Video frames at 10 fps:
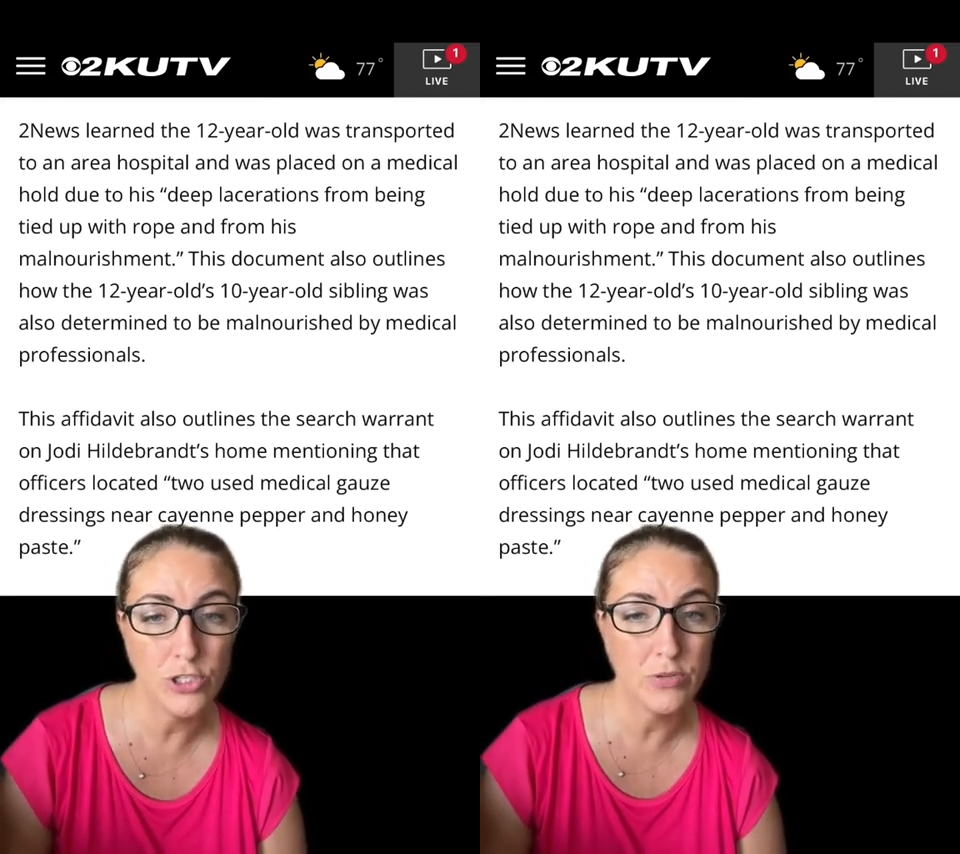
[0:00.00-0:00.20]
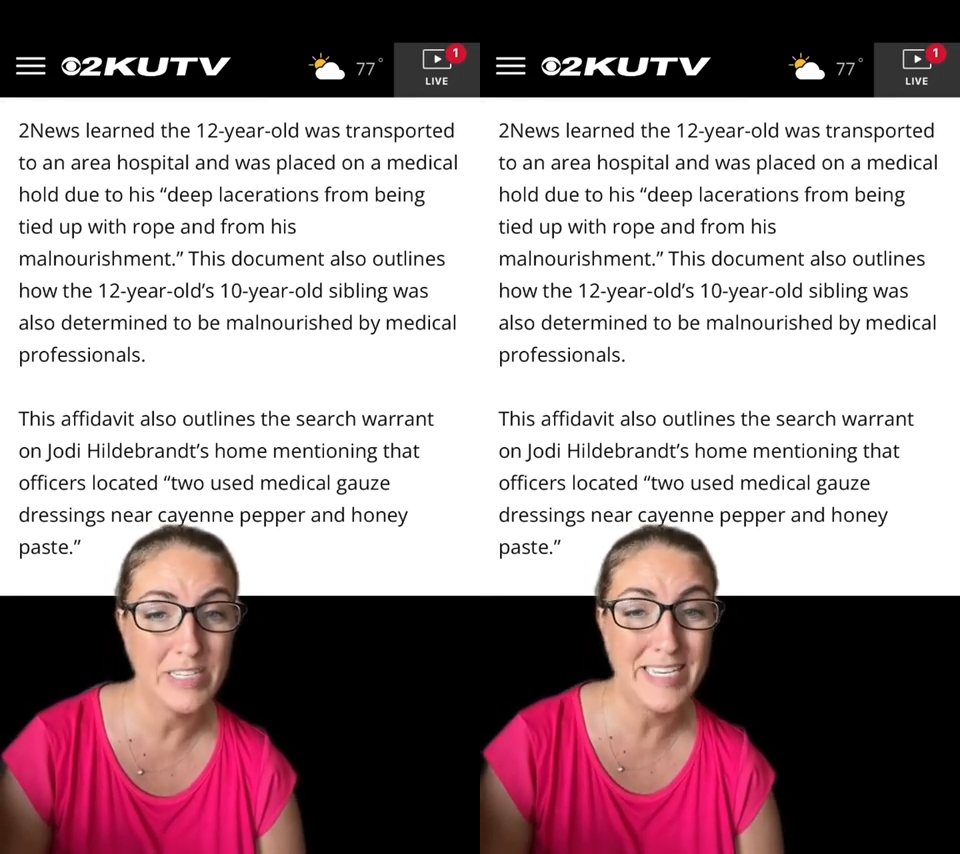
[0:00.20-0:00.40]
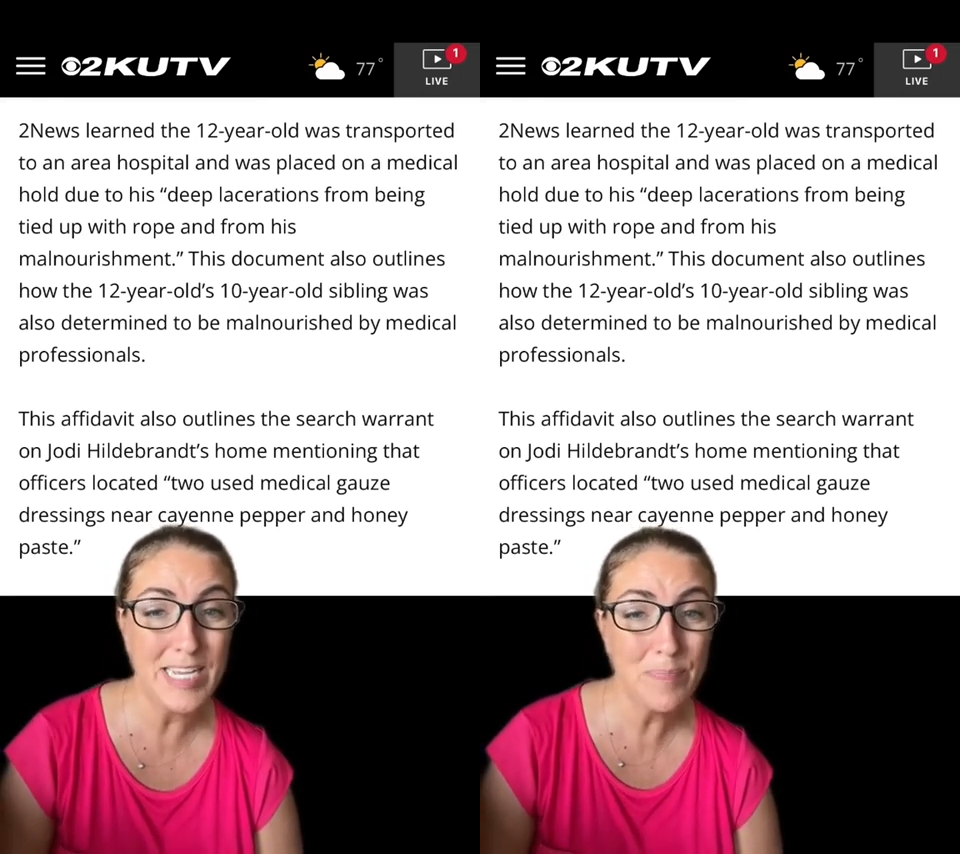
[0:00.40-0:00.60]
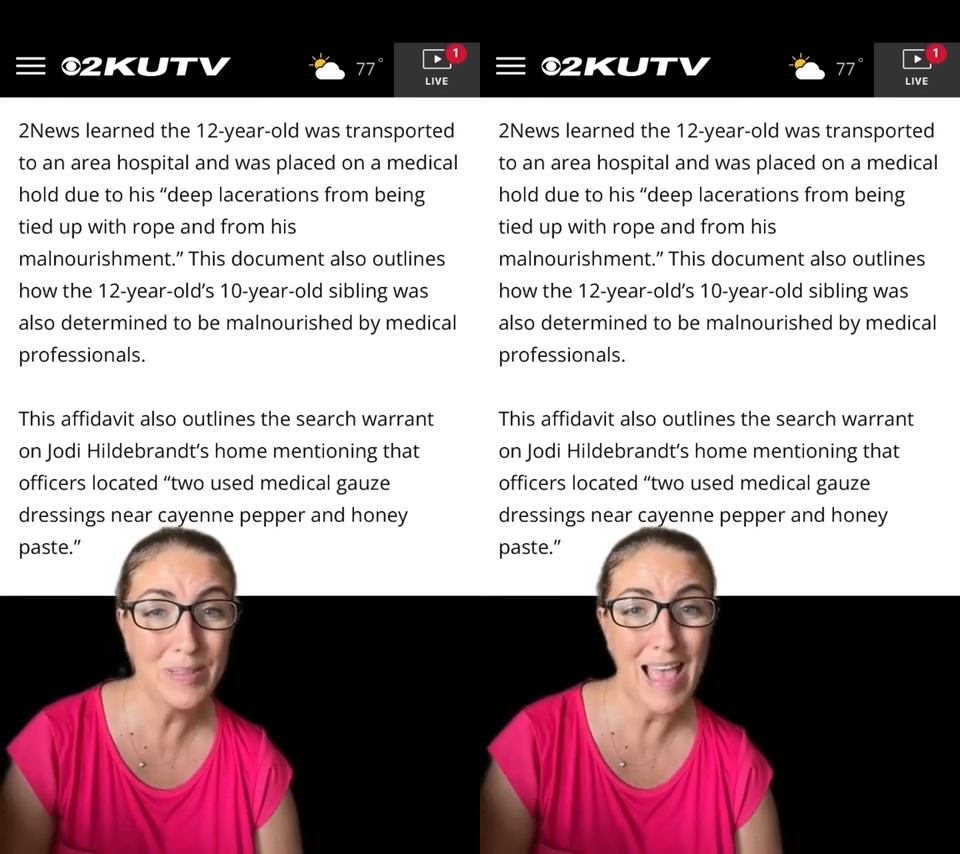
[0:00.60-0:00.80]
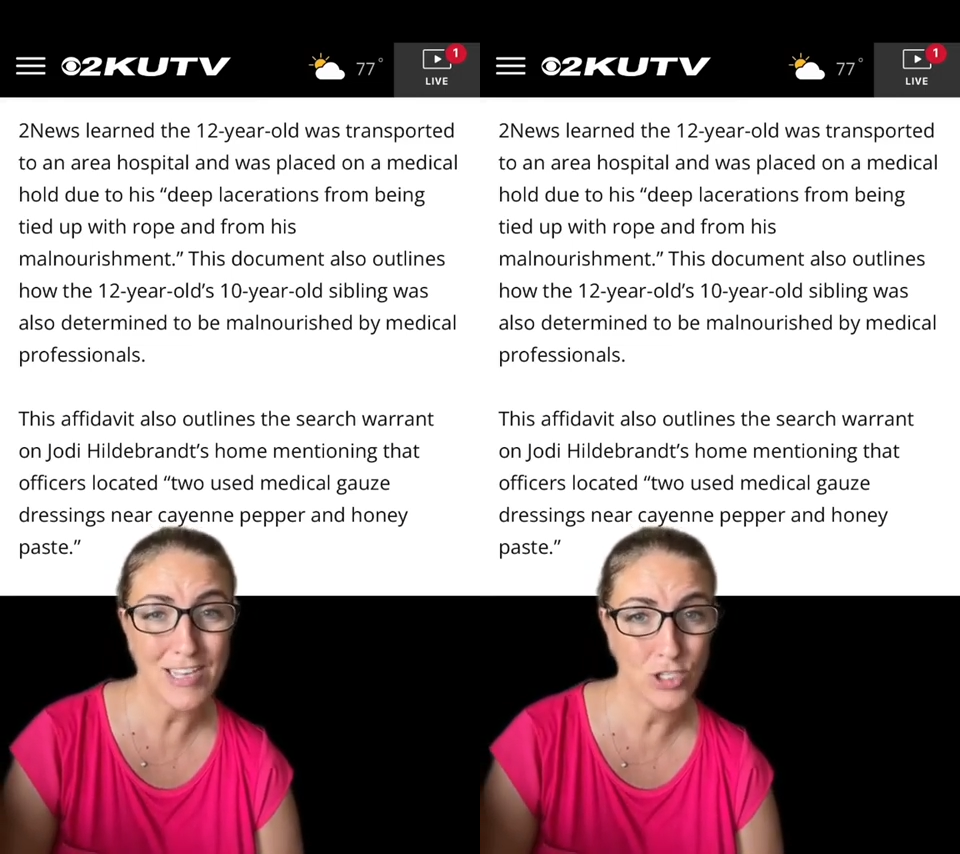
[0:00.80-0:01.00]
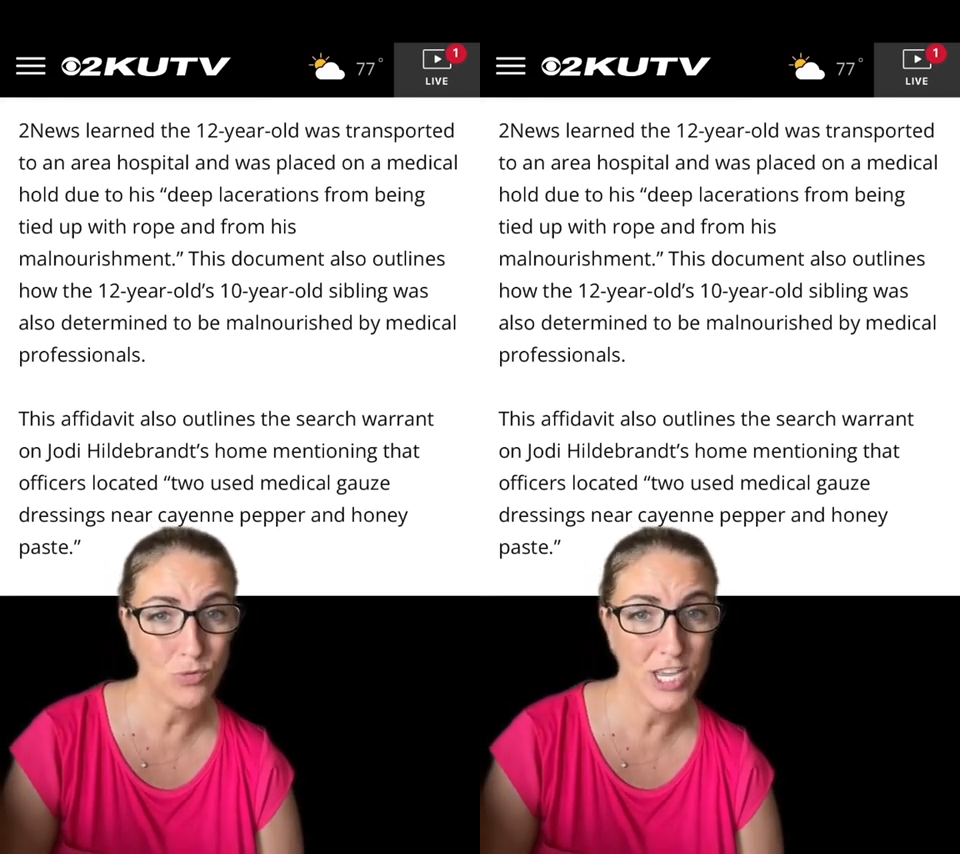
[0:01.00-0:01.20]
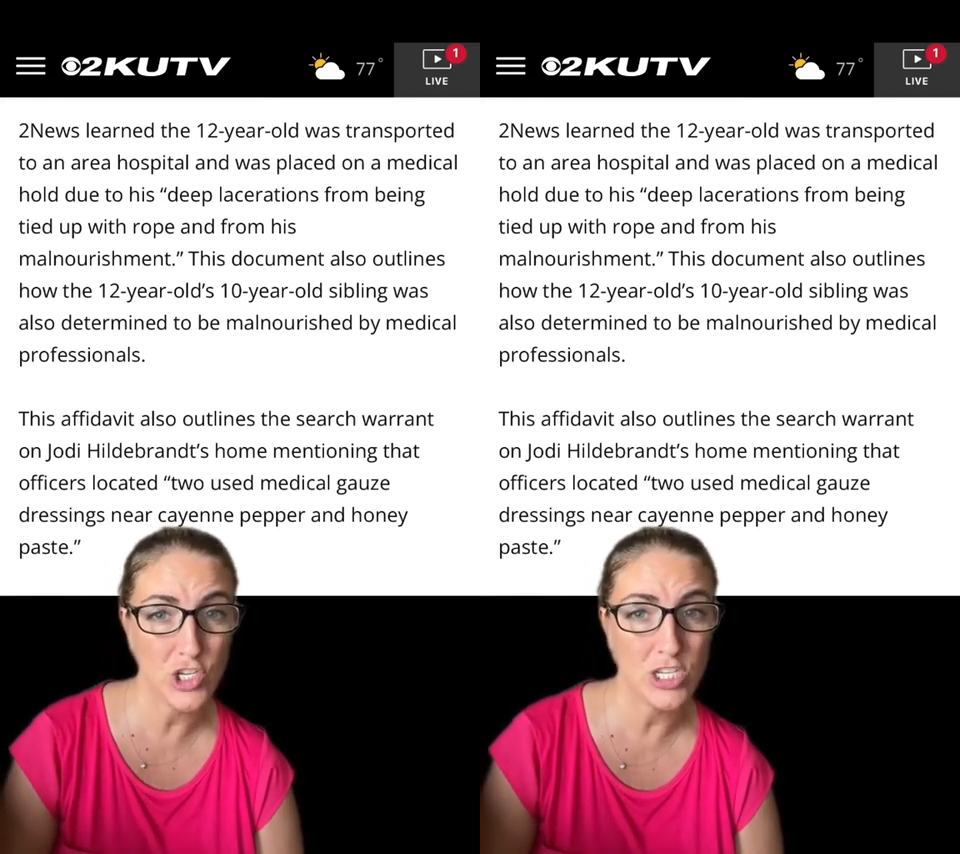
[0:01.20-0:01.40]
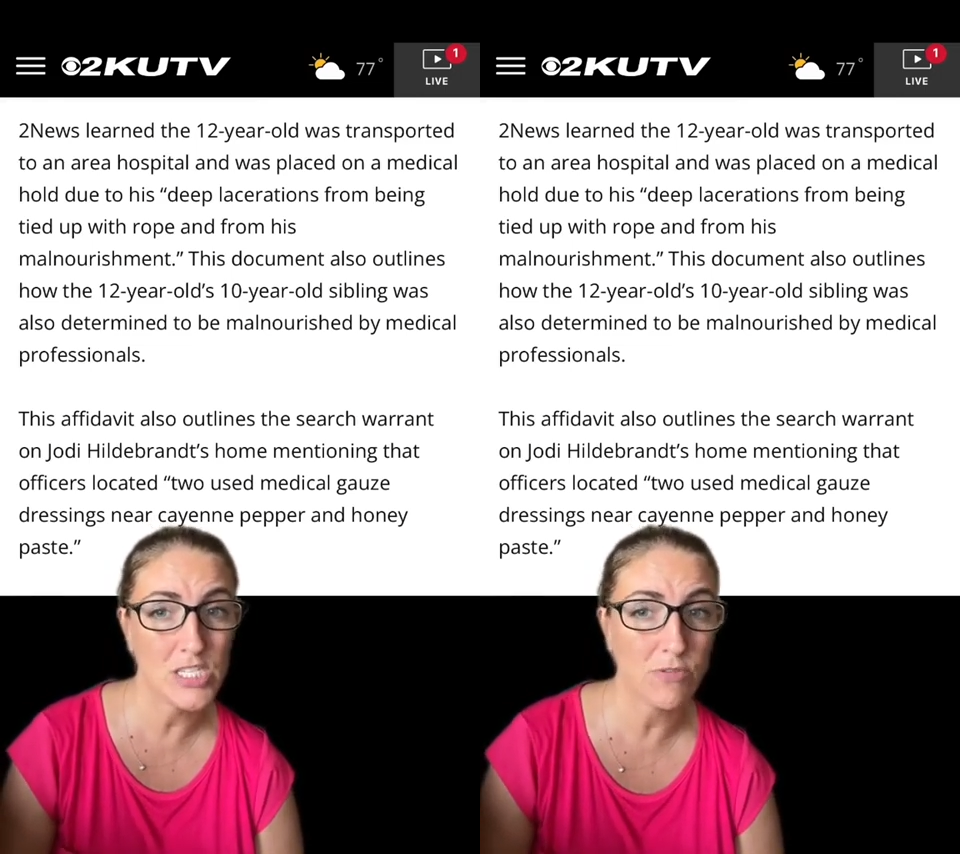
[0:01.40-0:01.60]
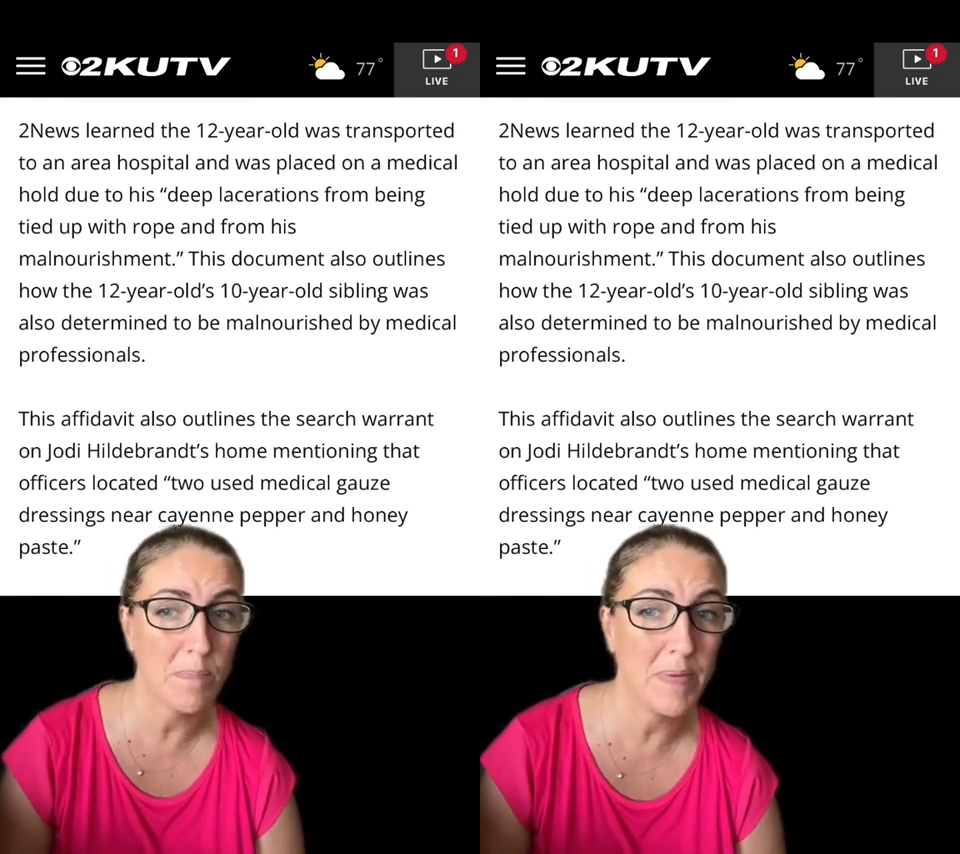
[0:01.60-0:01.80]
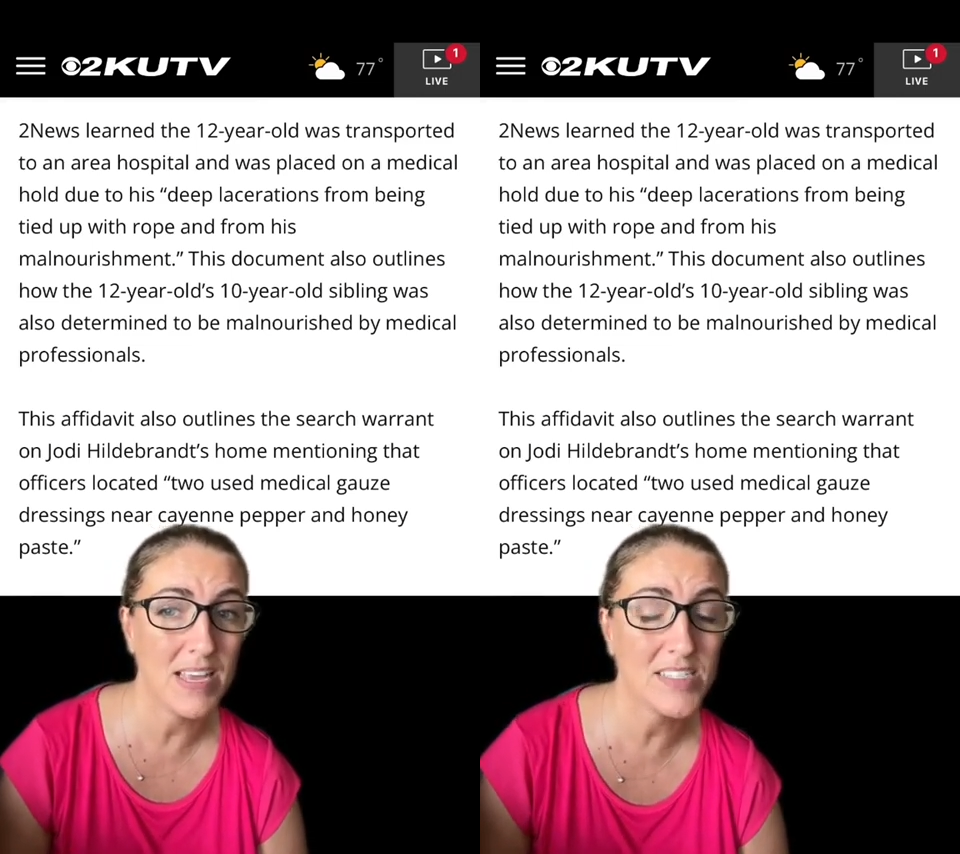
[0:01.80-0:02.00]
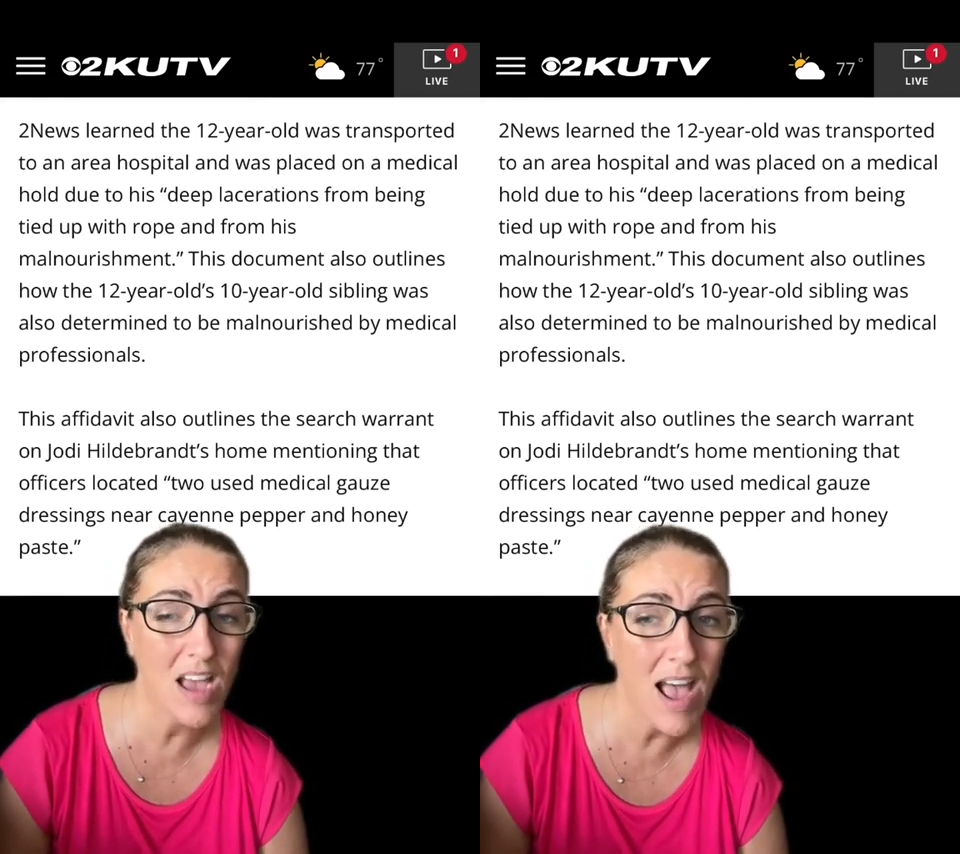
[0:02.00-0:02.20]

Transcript: deep lacerations from being tied